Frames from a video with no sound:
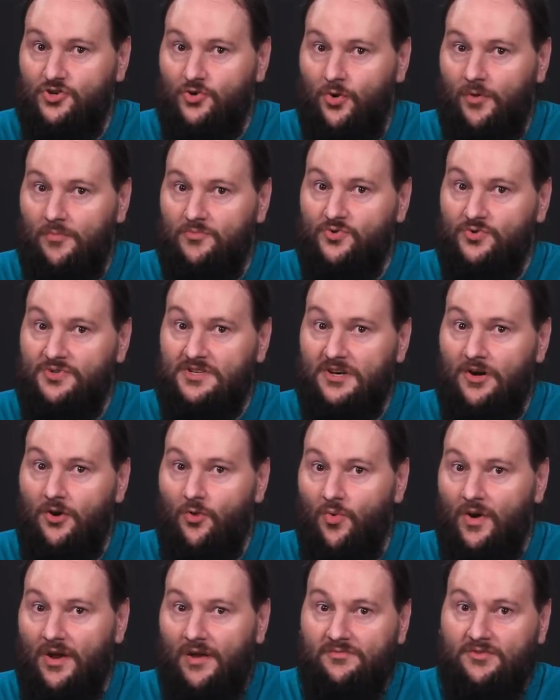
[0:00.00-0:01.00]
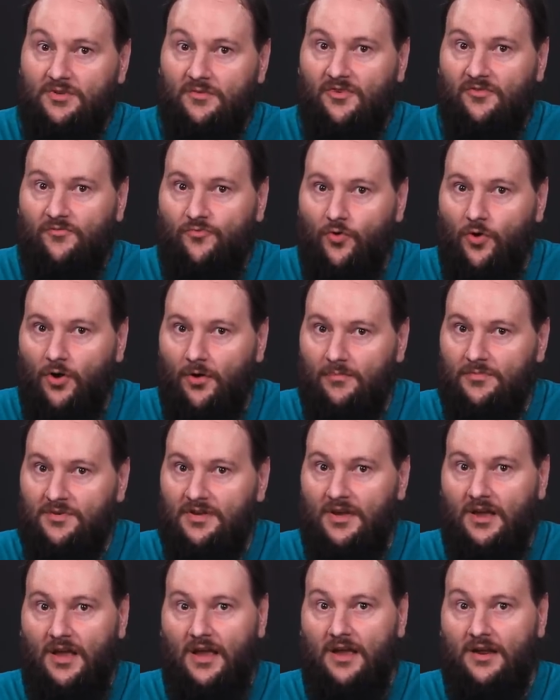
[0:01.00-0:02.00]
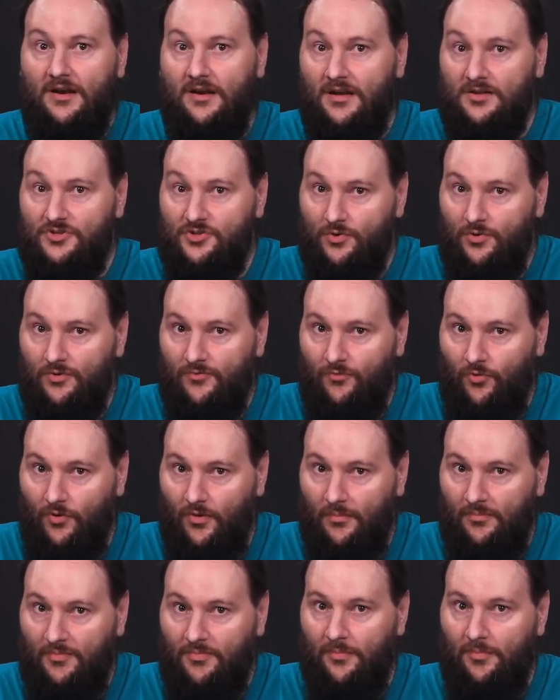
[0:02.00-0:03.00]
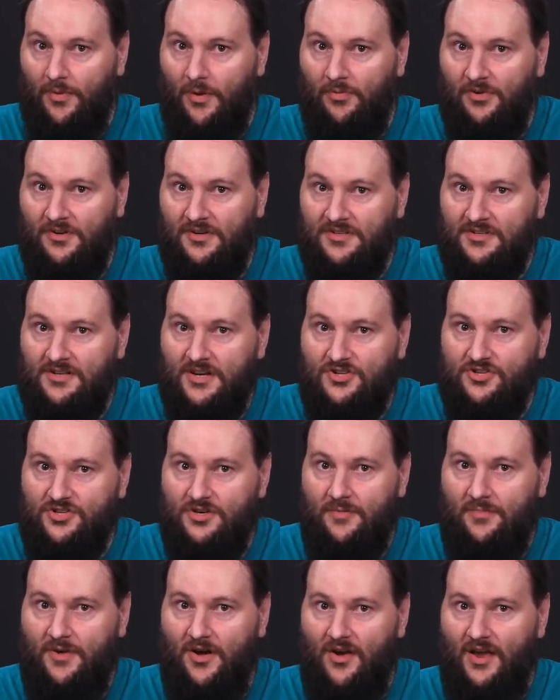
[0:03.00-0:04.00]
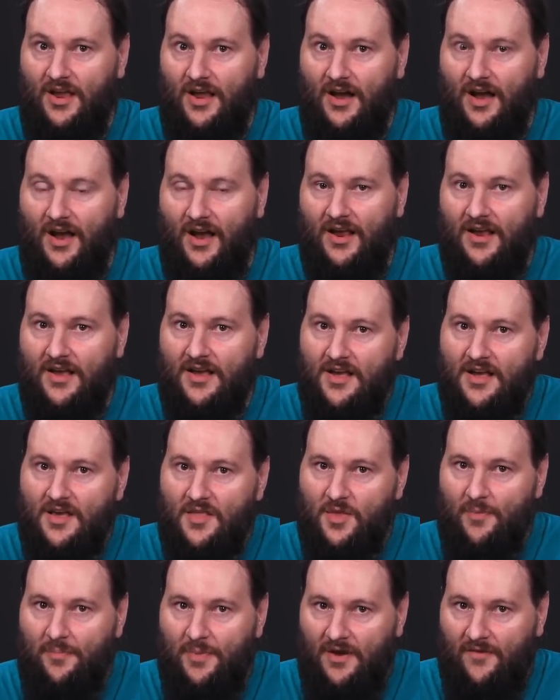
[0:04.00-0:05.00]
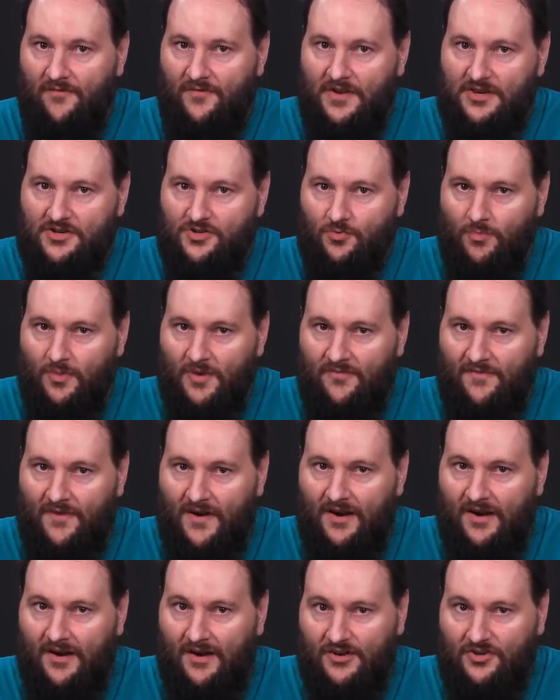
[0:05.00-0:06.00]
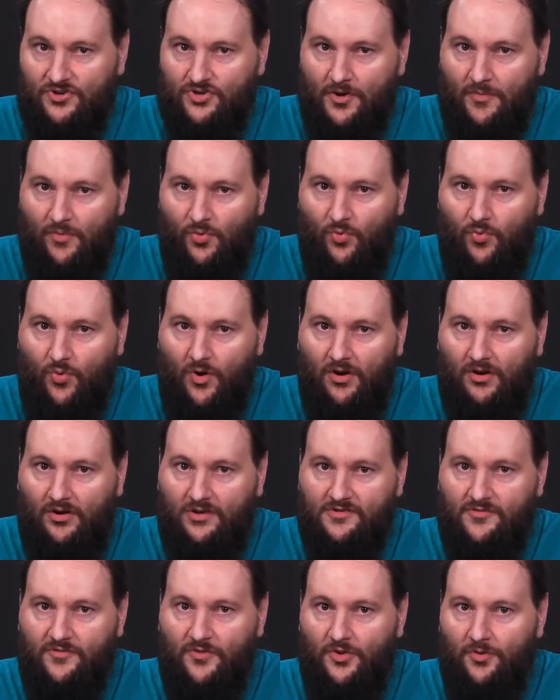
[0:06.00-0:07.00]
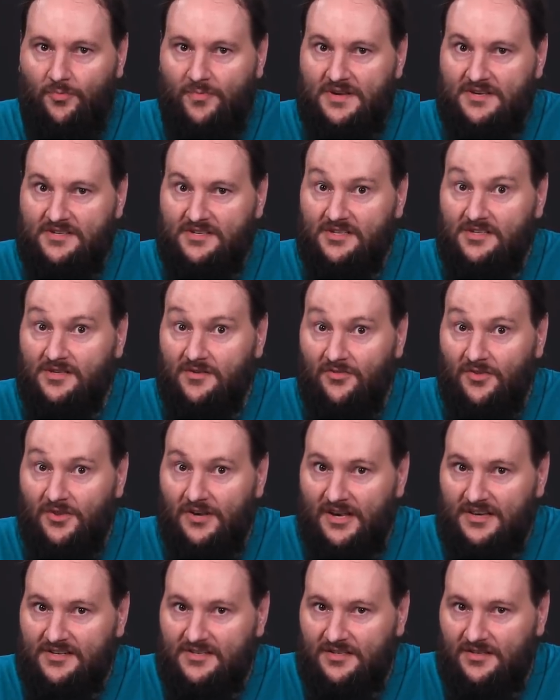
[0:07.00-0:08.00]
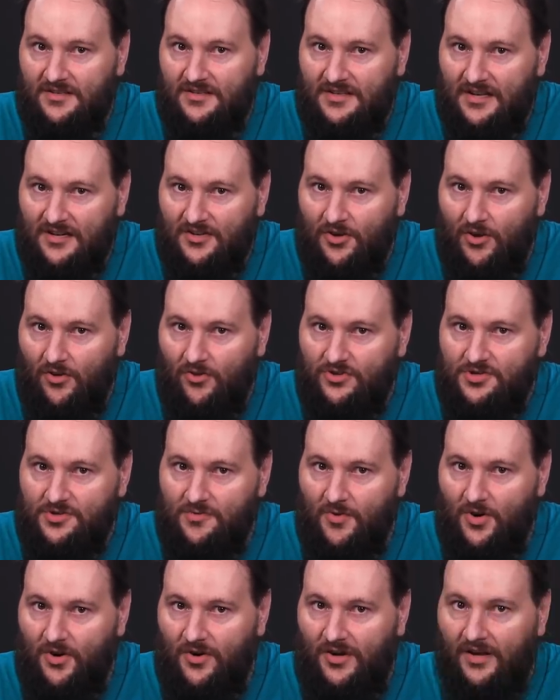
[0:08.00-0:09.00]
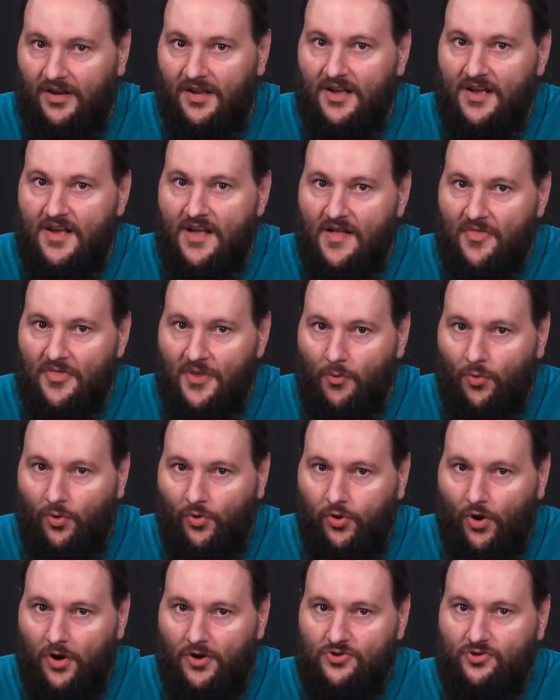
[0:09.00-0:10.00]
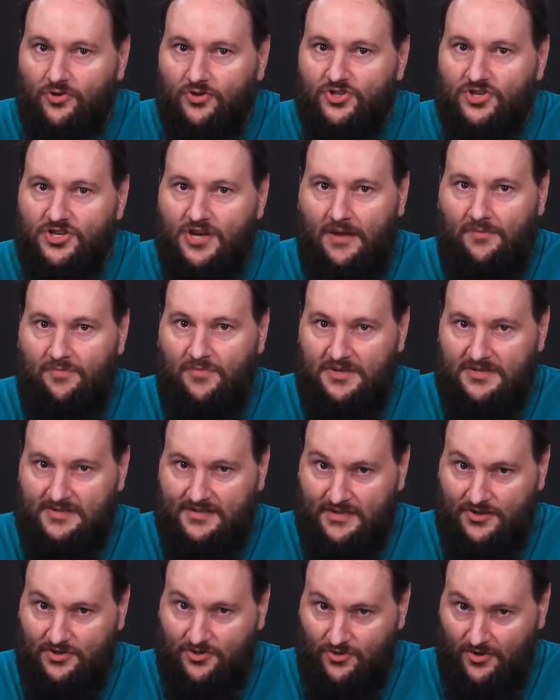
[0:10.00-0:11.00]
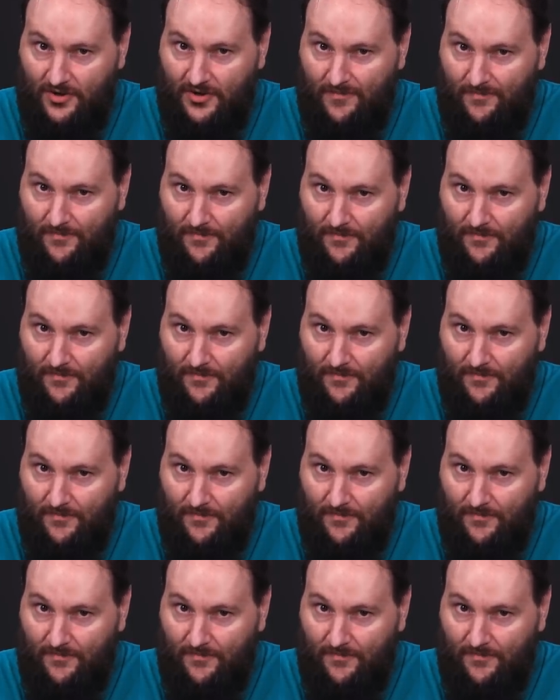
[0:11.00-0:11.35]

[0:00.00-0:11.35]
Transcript: storms will send out waves of informed and not so informed public discussion about AI, the big fish will be fighting in troubled waters for the pieces of the nascent technology market that will largely shape this century.